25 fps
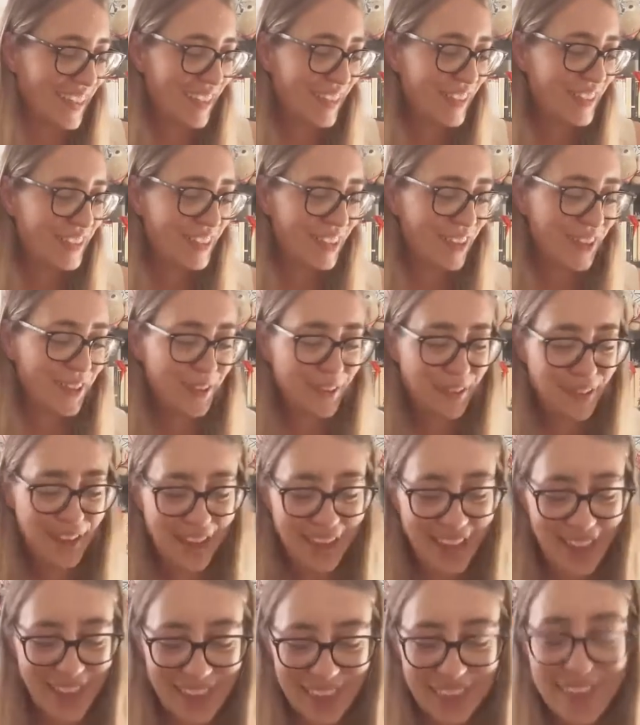So
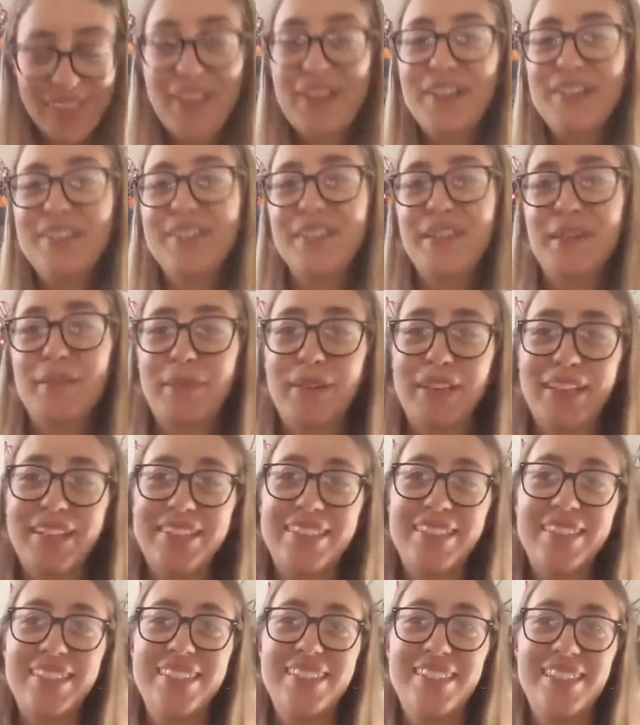those are the
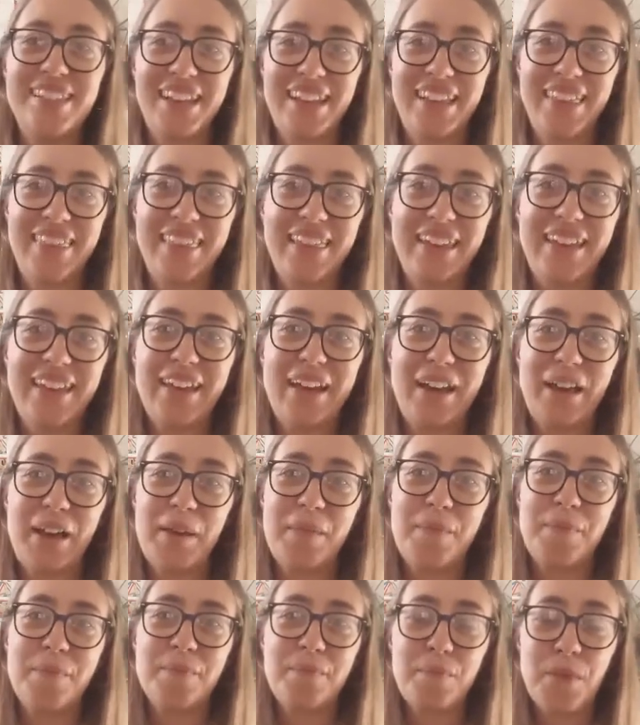pieces that I think
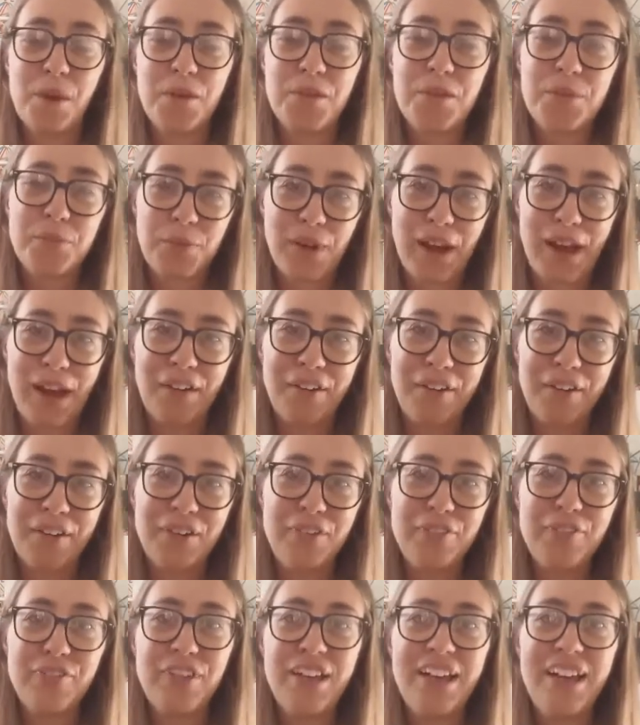I'm most proud
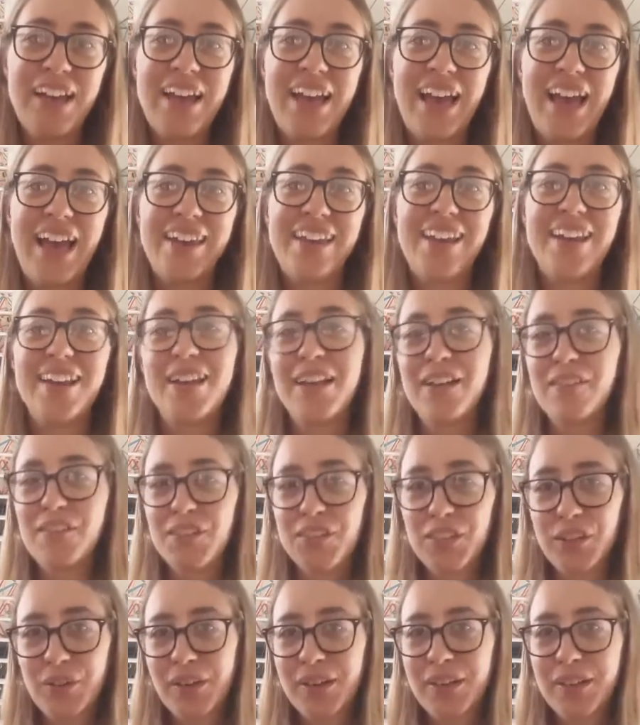of, and I love
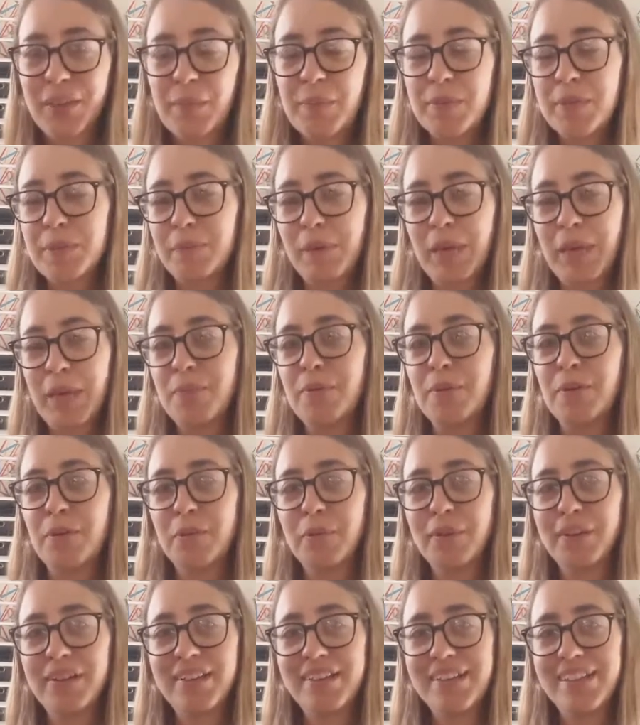showing them to people
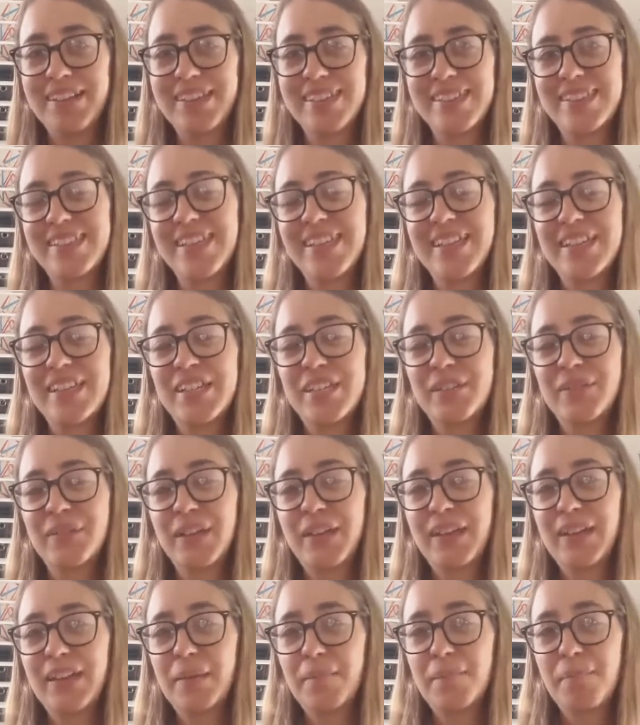because
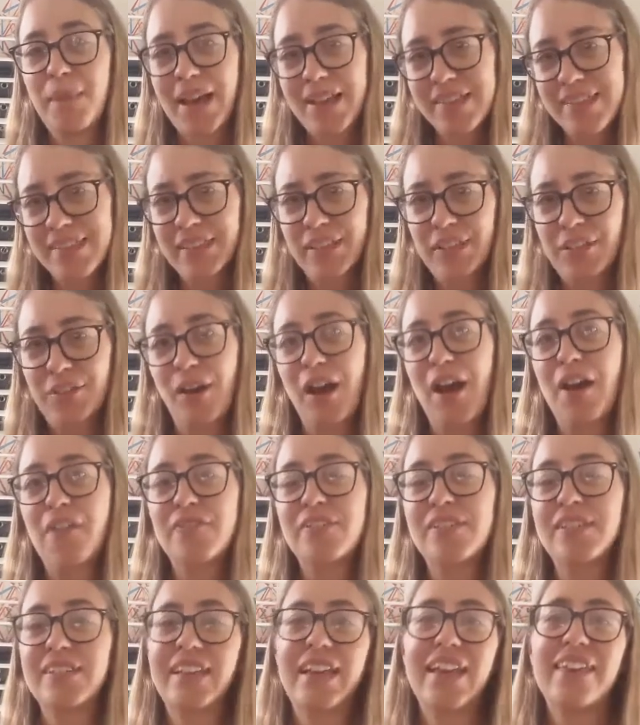doing maths and
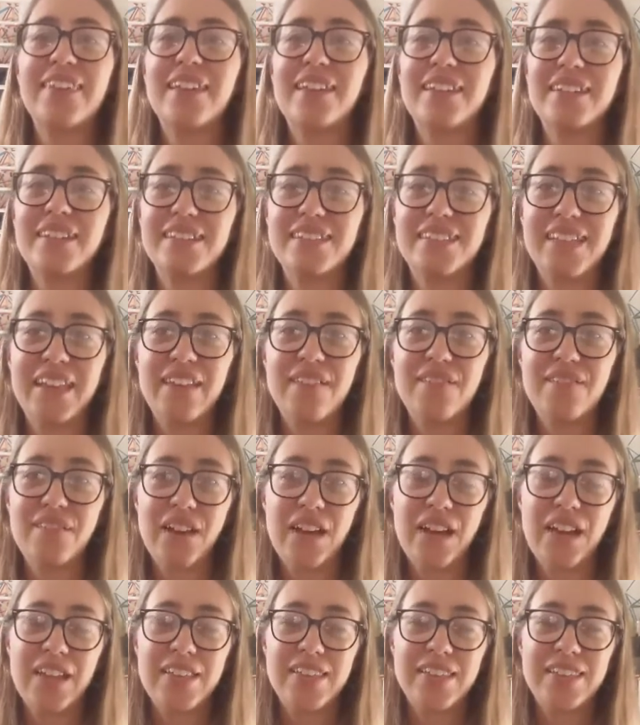craft together just
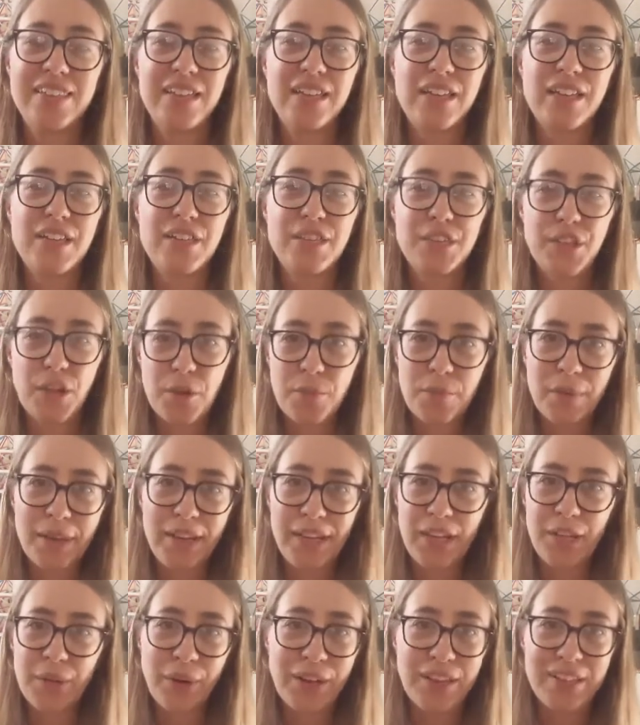invites so
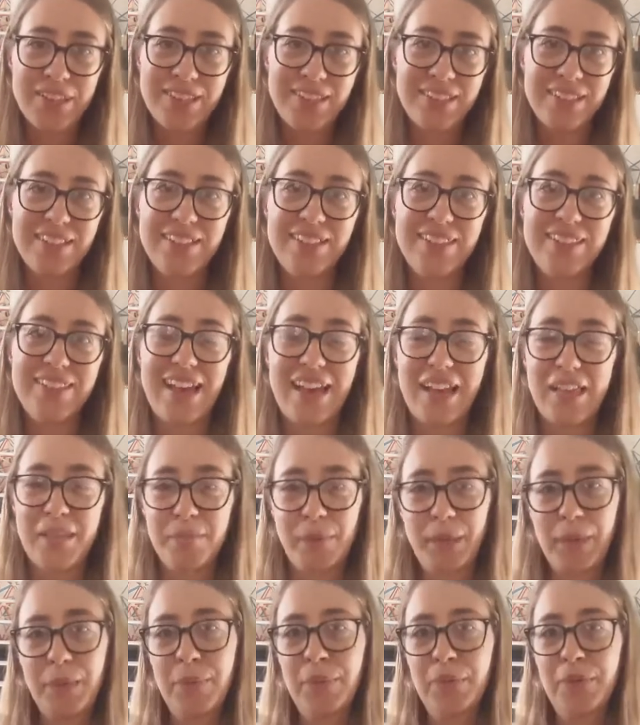many questions as
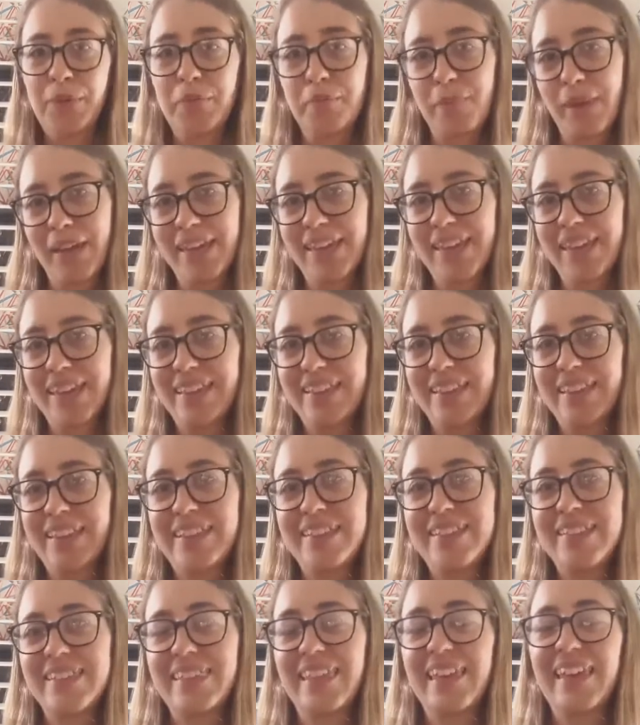people are making
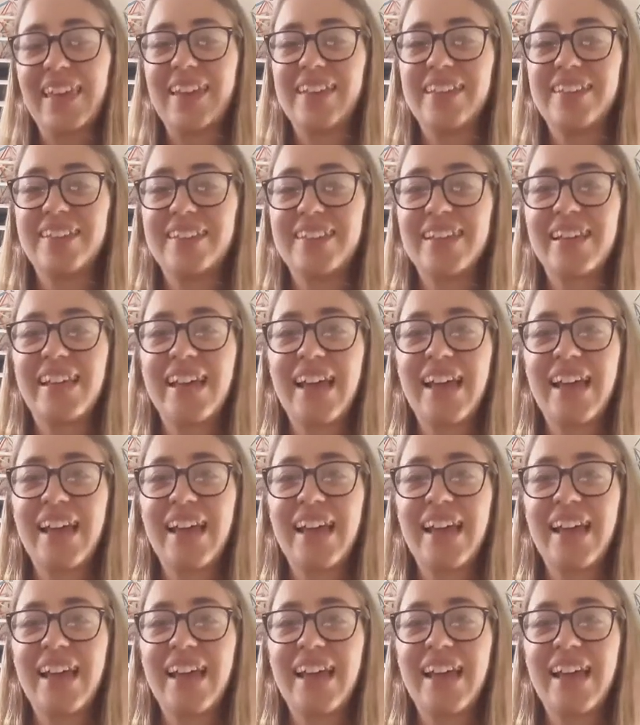these things,